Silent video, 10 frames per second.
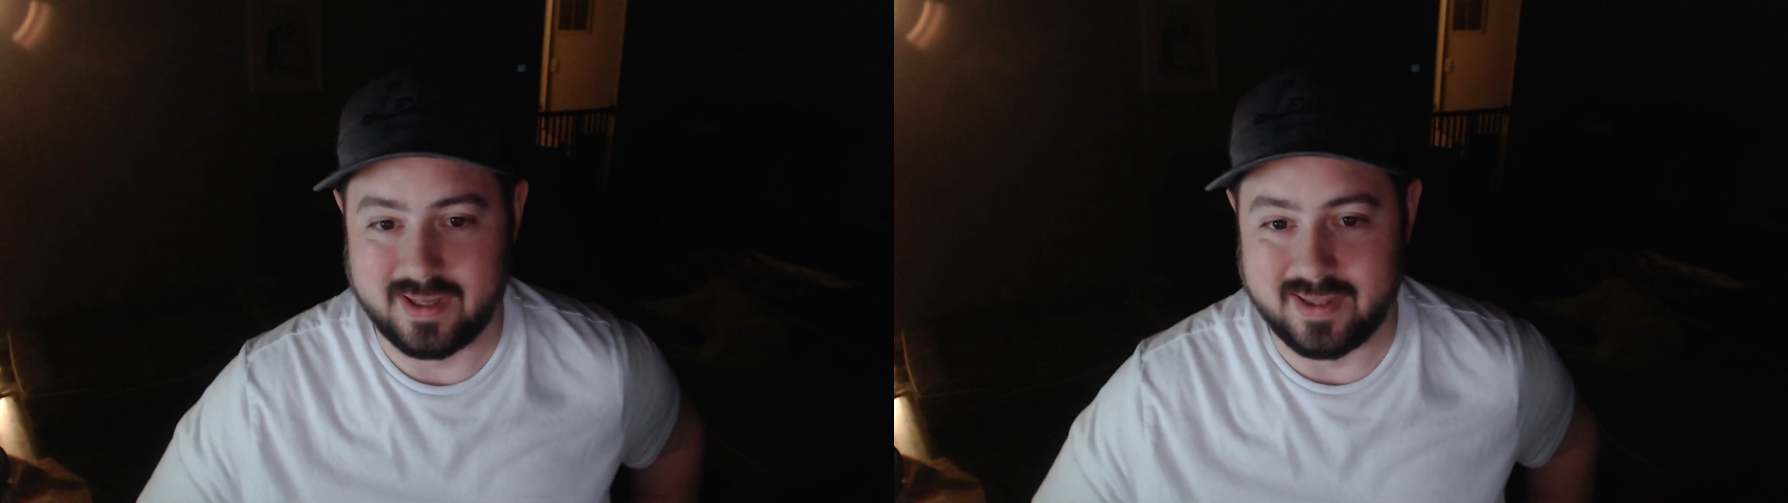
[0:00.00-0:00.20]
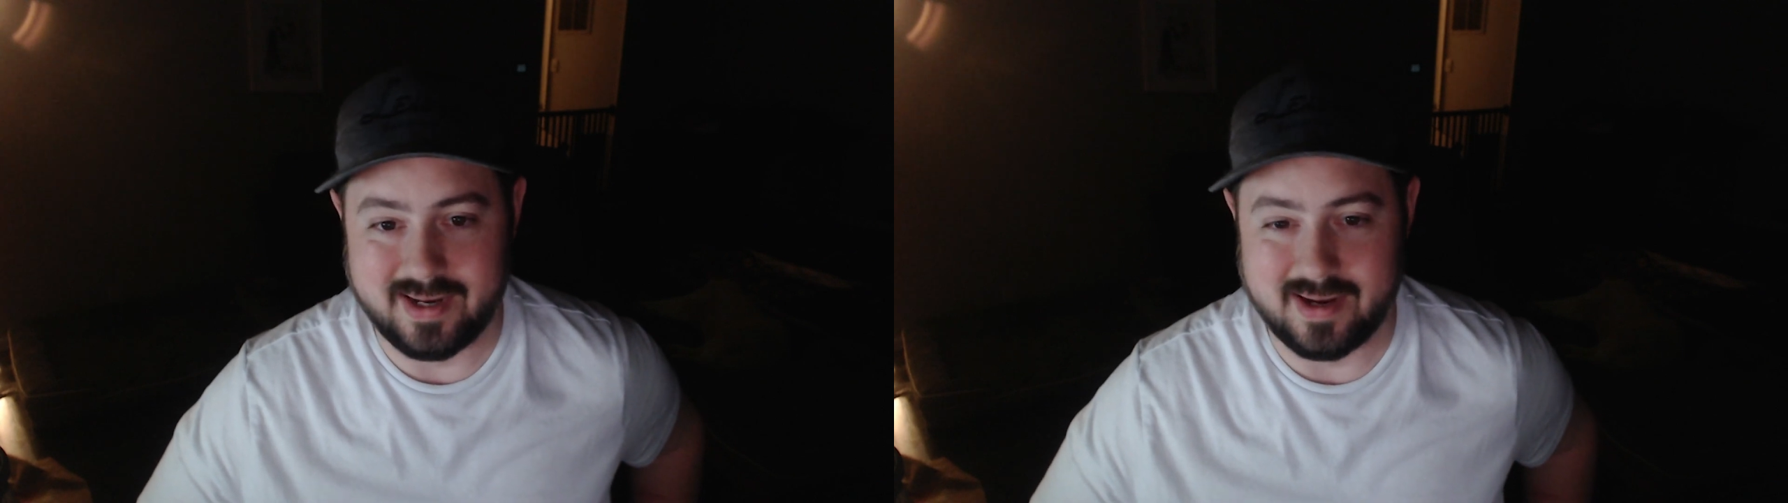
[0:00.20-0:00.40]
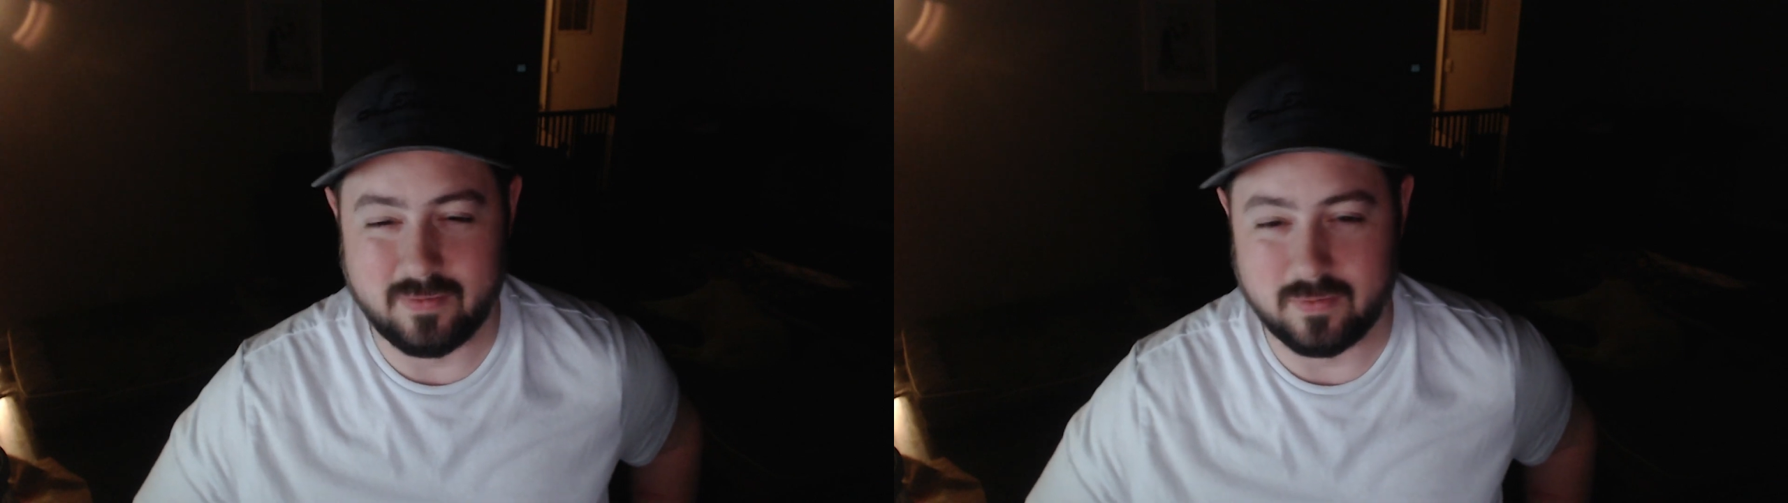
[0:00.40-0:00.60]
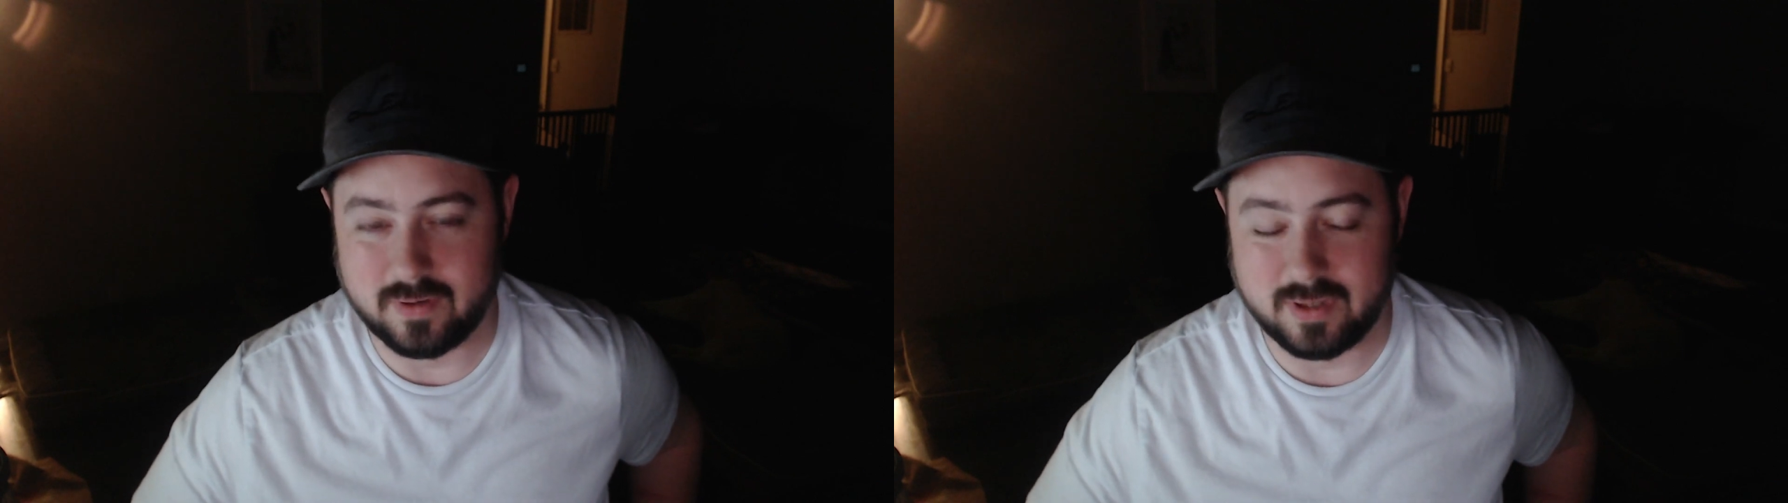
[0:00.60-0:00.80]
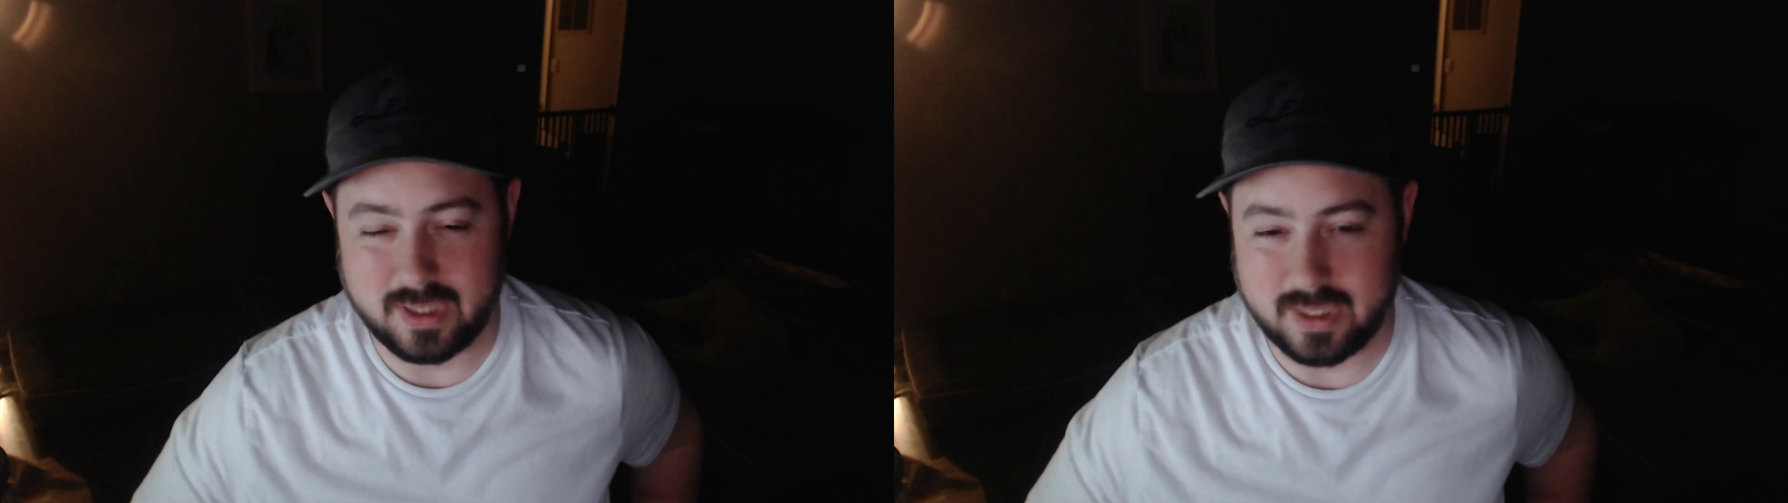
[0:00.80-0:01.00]
and they never
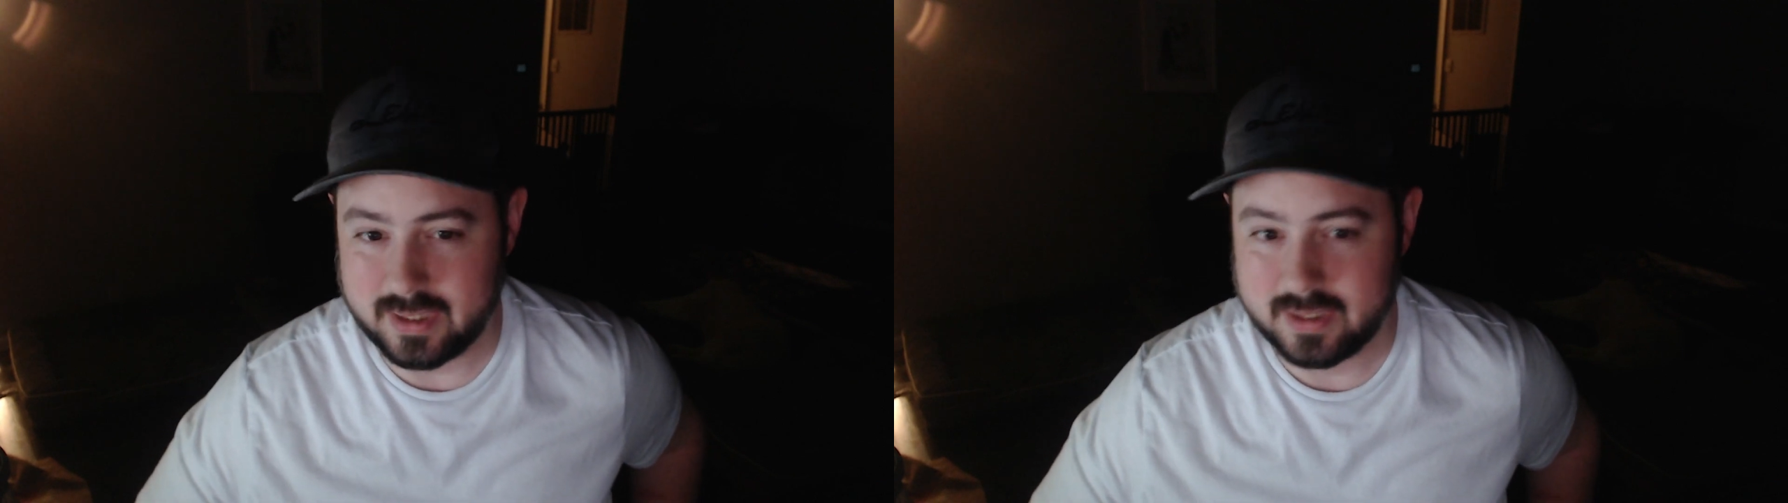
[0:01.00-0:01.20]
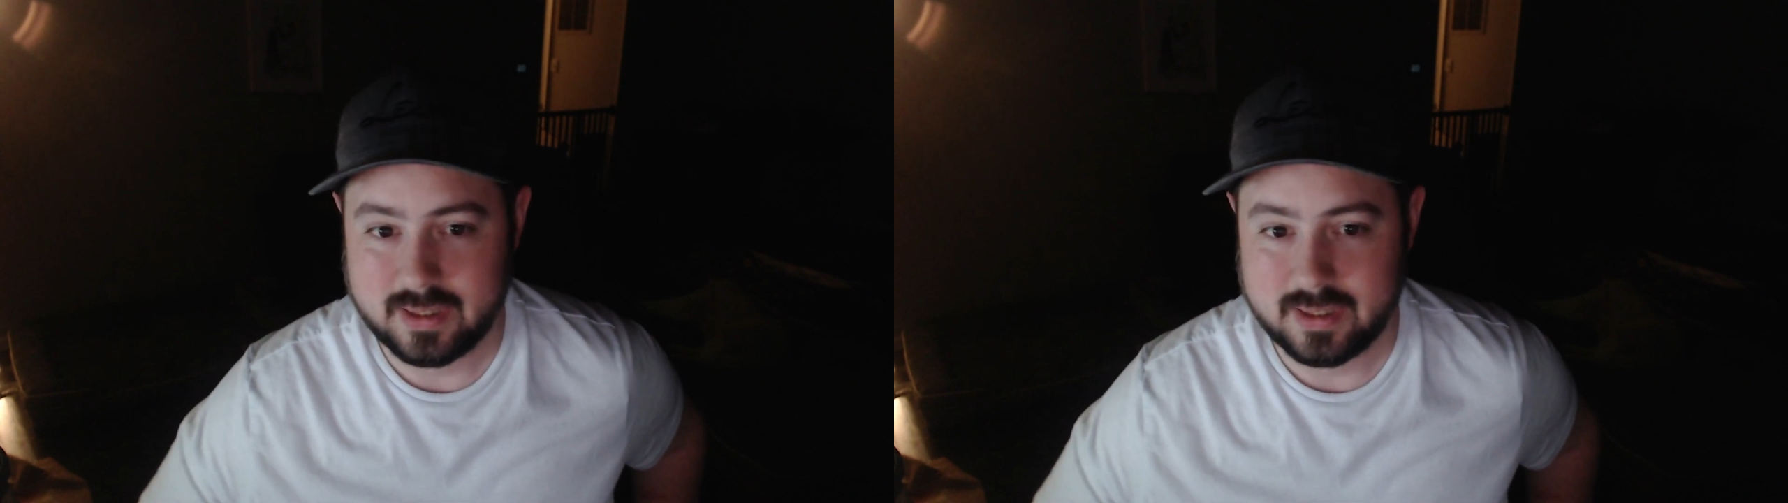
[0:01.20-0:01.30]
really